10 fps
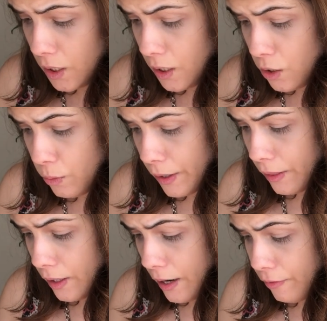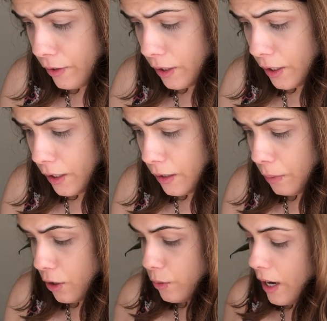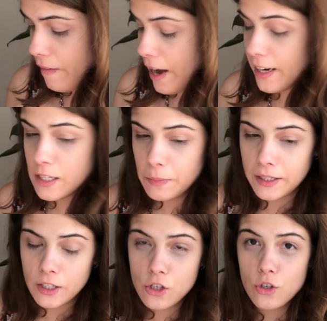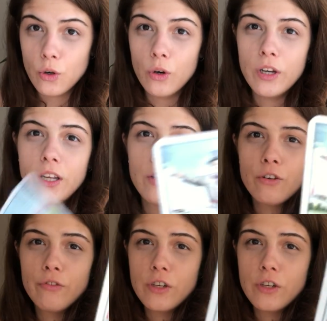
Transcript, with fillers: it's worth the effort here, because we have unexpected joy in your